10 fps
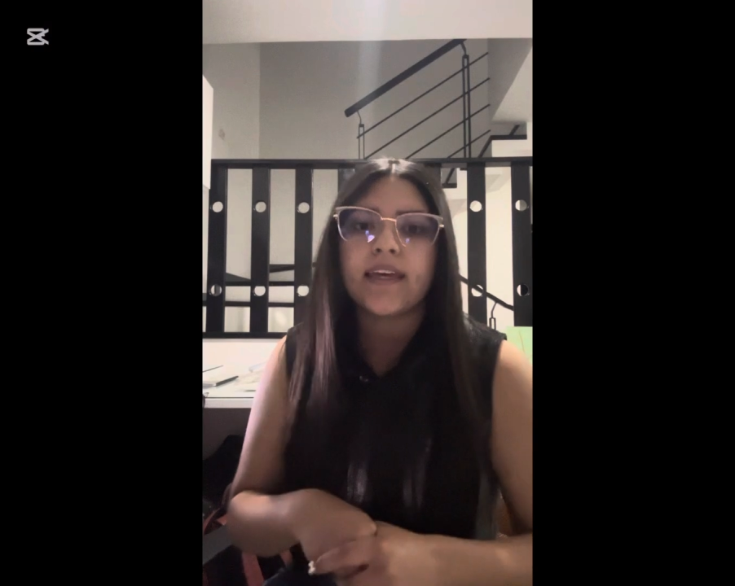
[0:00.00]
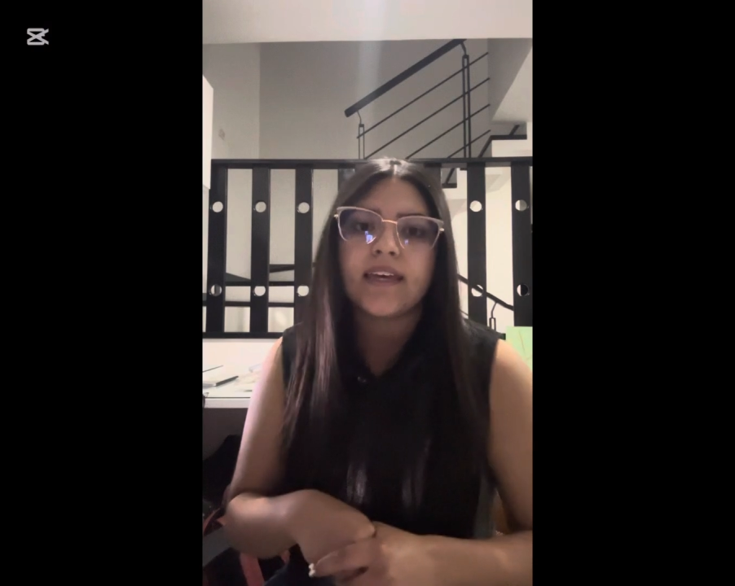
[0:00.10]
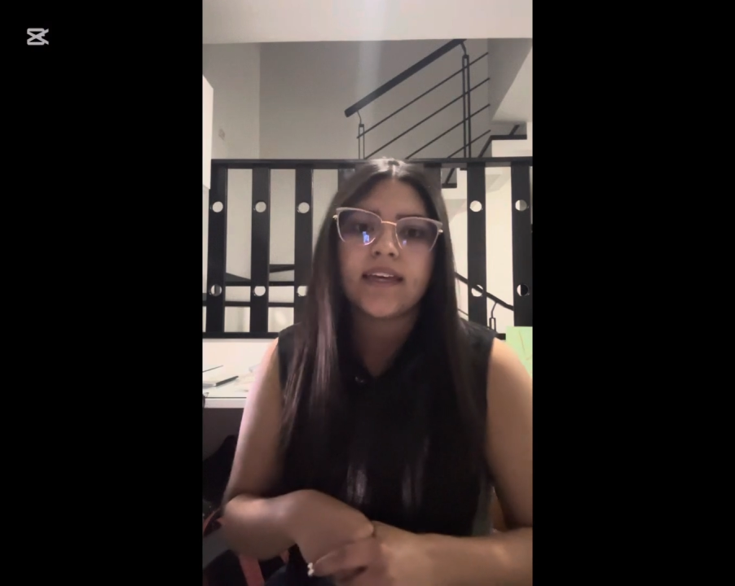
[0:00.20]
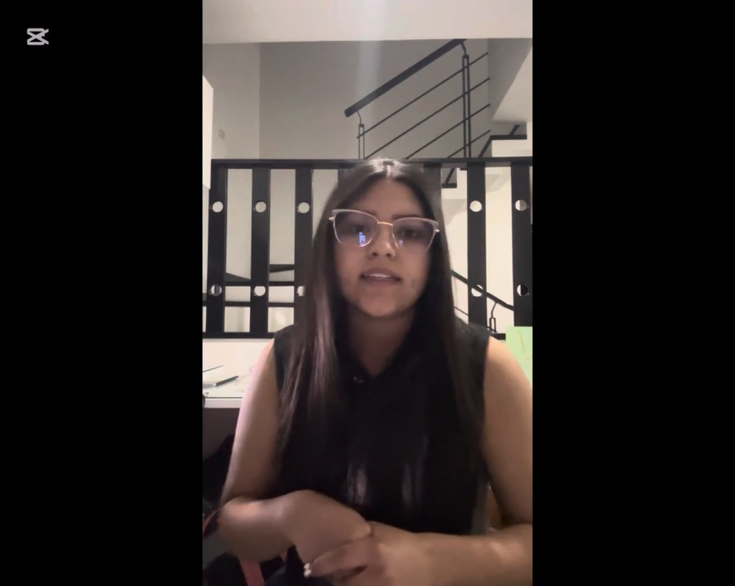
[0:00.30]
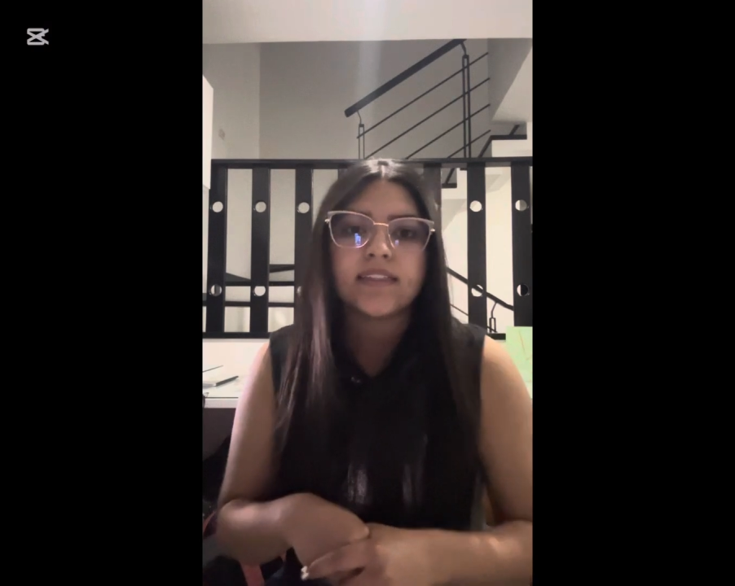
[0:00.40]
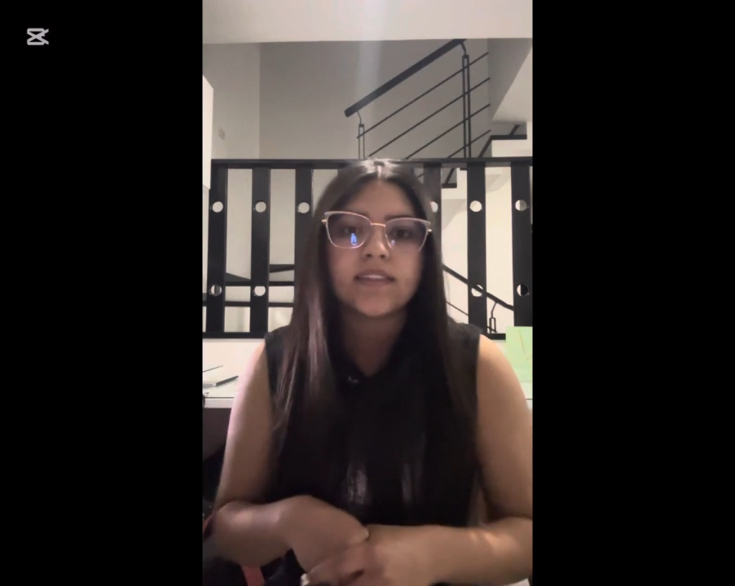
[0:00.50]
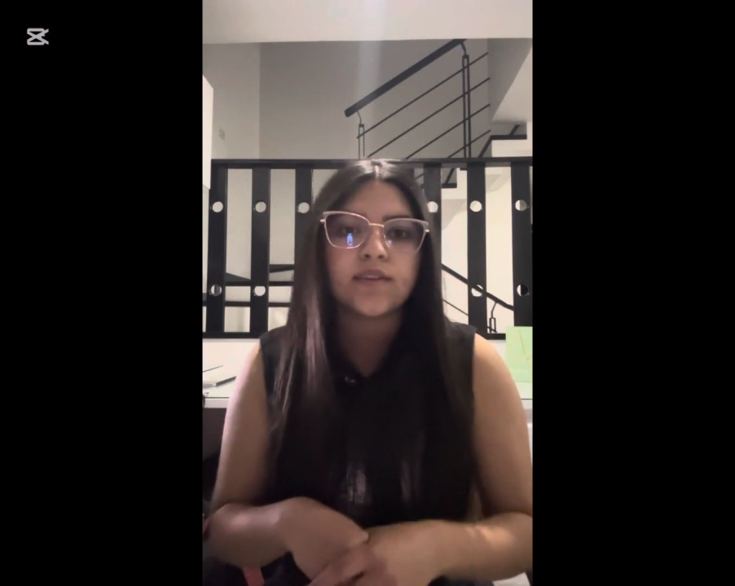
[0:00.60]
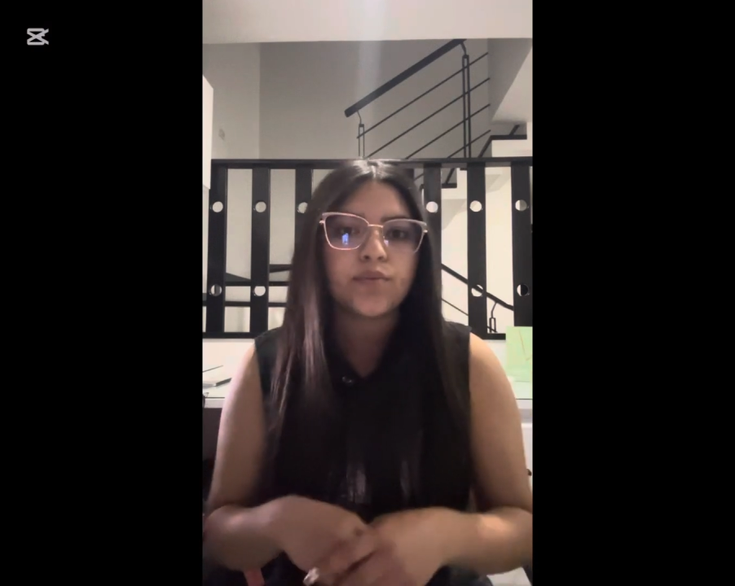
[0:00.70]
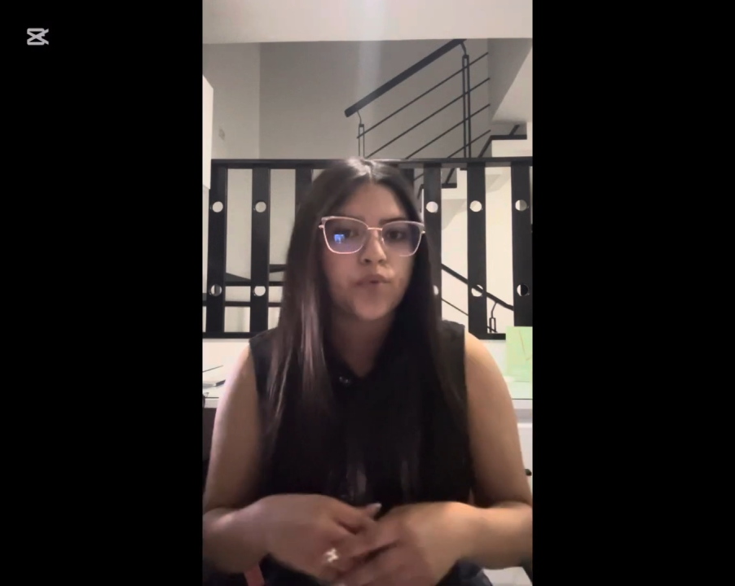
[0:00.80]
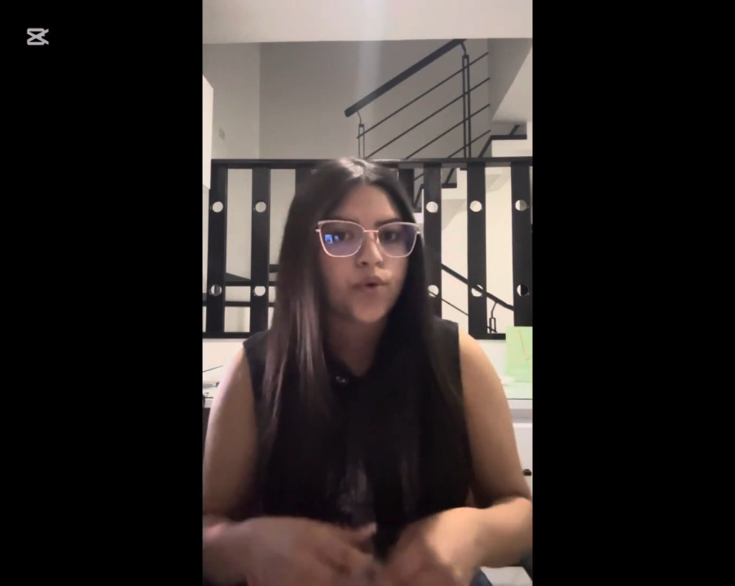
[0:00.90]
It
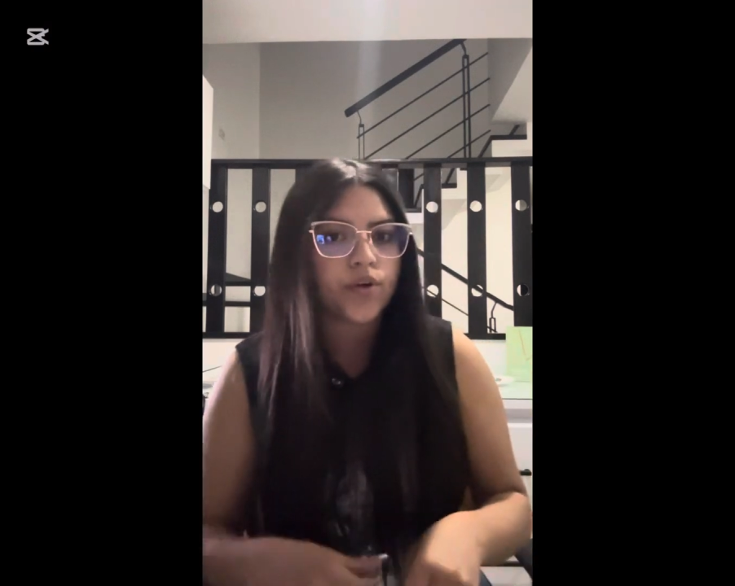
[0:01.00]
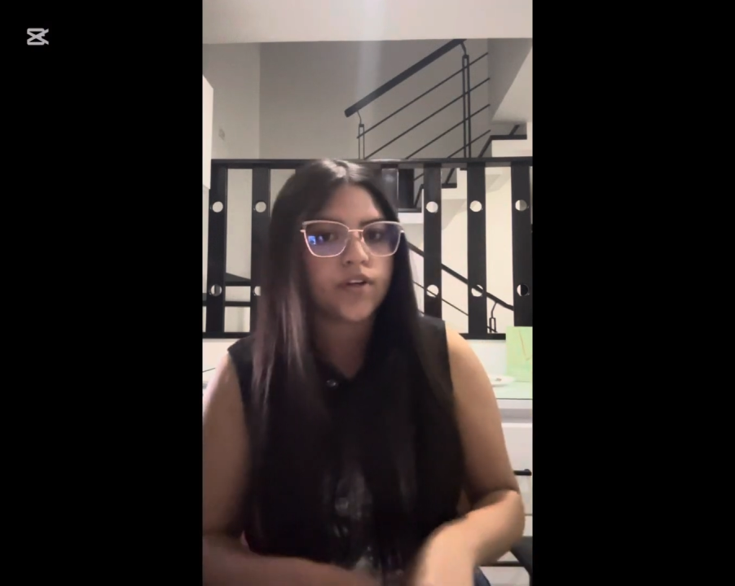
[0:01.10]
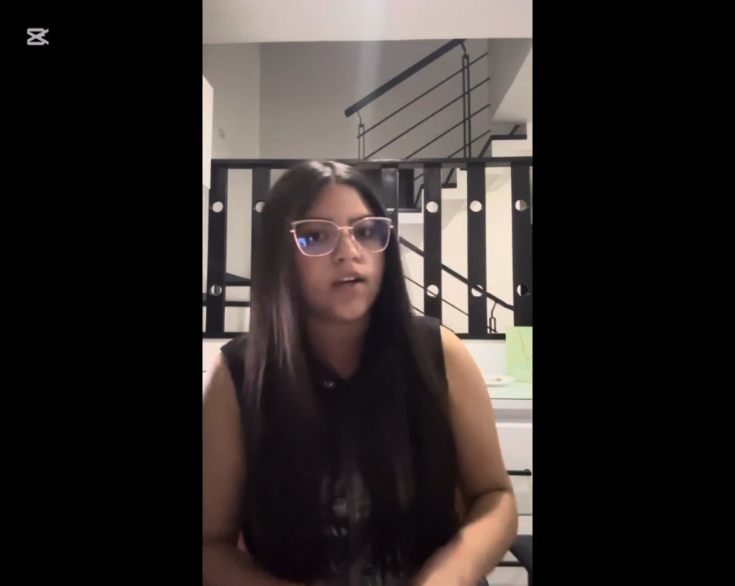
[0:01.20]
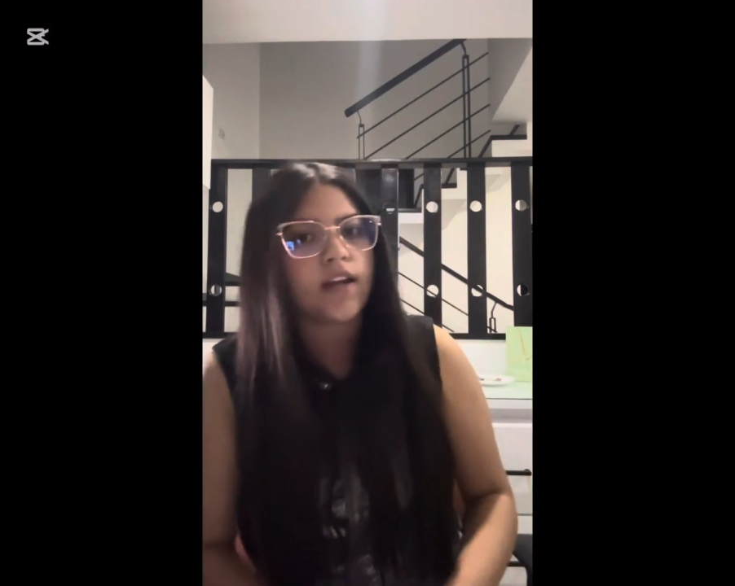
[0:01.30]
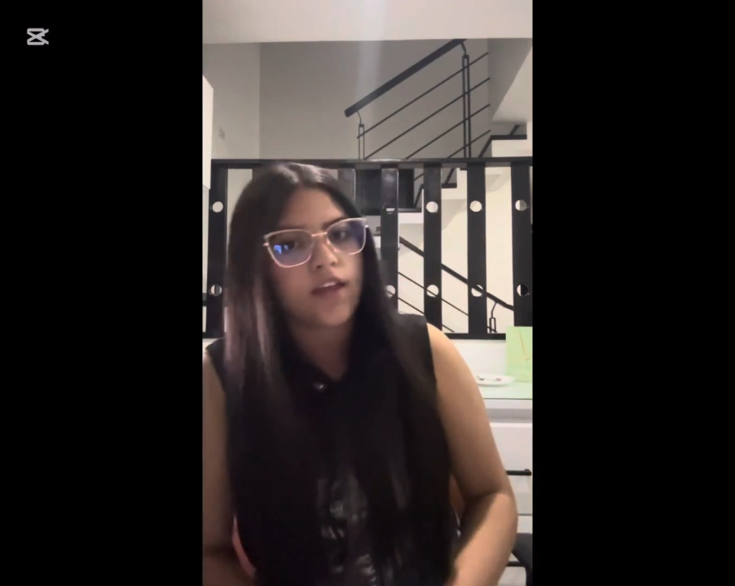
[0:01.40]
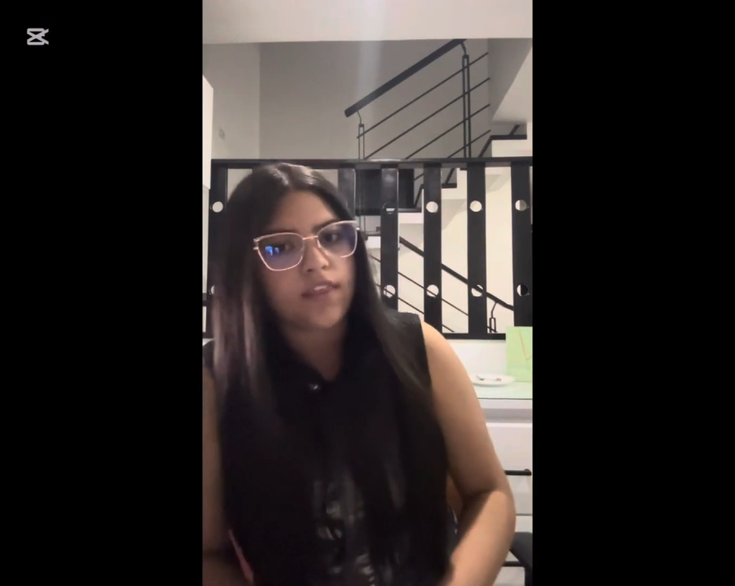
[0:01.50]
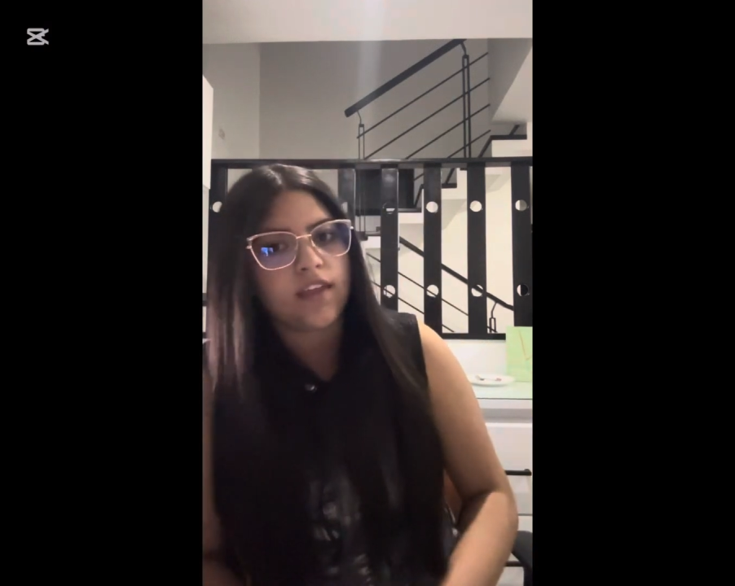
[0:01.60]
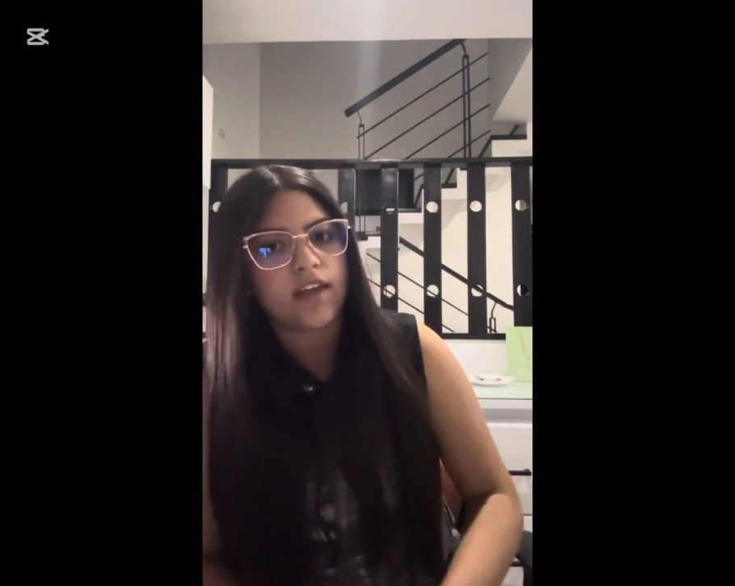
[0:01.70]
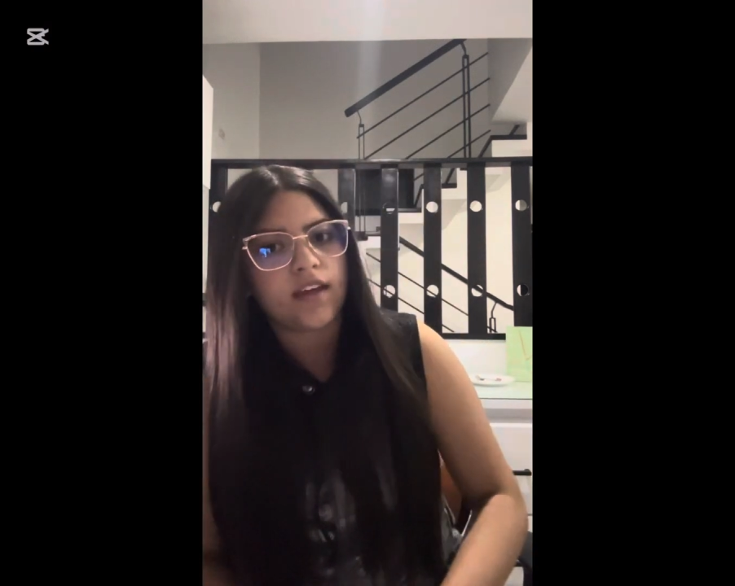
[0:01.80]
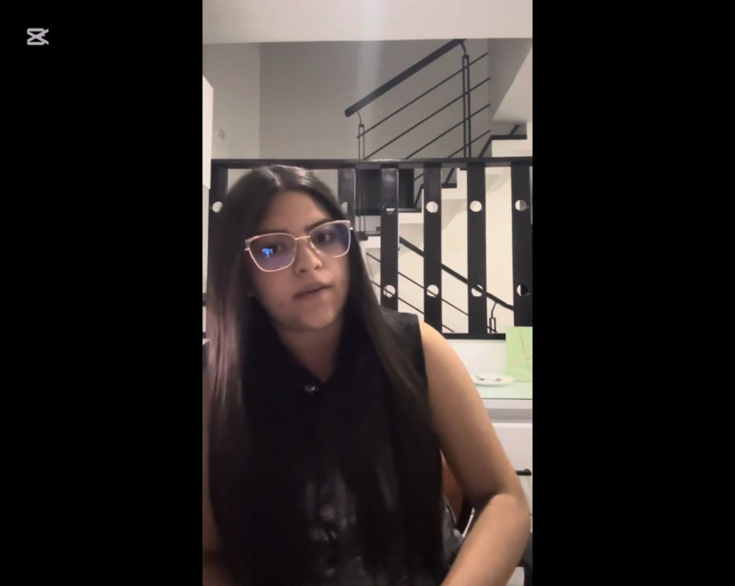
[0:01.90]
is worth
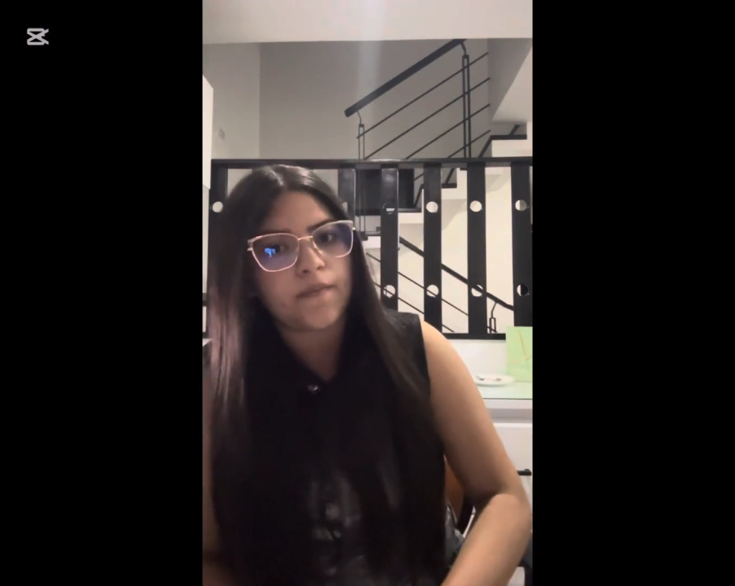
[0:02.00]
nothing.